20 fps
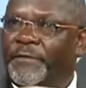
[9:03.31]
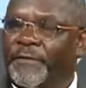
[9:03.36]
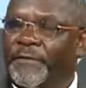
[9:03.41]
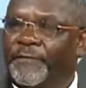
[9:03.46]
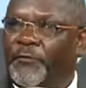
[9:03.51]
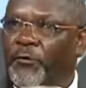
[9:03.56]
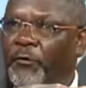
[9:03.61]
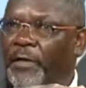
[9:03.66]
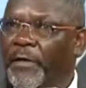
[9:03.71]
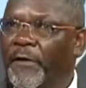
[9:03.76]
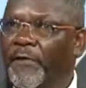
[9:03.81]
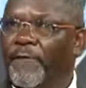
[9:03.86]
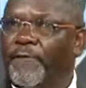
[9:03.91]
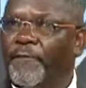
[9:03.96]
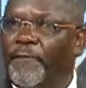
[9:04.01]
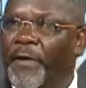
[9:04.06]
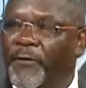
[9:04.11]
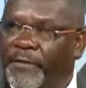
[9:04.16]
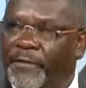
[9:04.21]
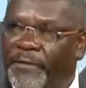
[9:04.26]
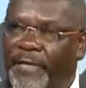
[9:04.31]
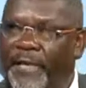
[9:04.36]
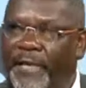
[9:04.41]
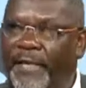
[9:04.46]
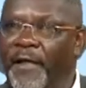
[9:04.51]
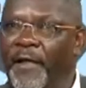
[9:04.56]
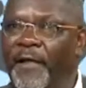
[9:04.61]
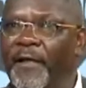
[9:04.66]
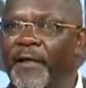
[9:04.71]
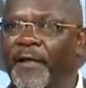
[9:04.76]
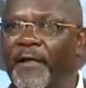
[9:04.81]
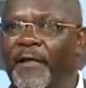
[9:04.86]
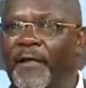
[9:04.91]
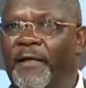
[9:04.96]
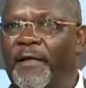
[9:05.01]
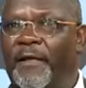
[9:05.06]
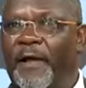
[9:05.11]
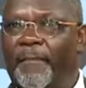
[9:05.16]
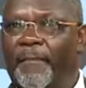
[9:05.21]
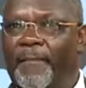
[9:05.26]
So talking of Mount Kenya,
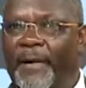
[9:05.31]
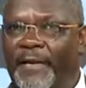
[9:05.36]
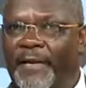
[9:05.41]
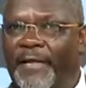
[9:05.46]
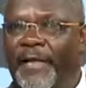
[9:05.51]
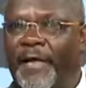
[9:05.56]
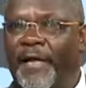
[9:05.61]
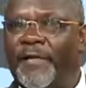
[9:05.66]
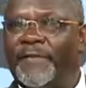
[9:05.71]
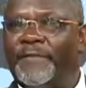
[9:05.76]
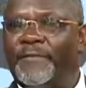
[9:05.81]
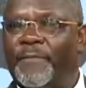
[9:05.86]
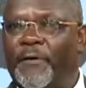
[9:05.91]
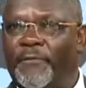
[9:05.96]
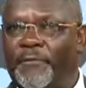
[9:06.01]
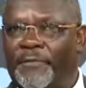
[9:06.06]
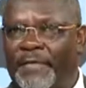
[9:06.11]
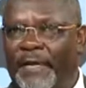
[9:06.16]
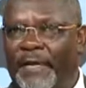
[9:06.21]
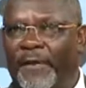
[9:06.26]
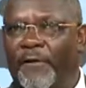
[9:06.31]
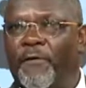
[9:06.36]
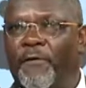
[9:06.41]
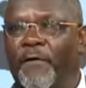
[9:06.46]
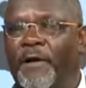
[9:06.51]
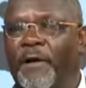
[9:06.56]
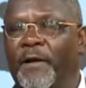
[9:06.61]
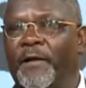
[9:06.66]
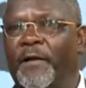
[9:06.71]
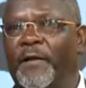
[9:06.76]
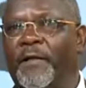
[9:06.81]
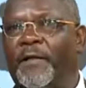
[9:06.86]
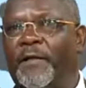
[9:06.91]
Aberdares, Mount Elgon,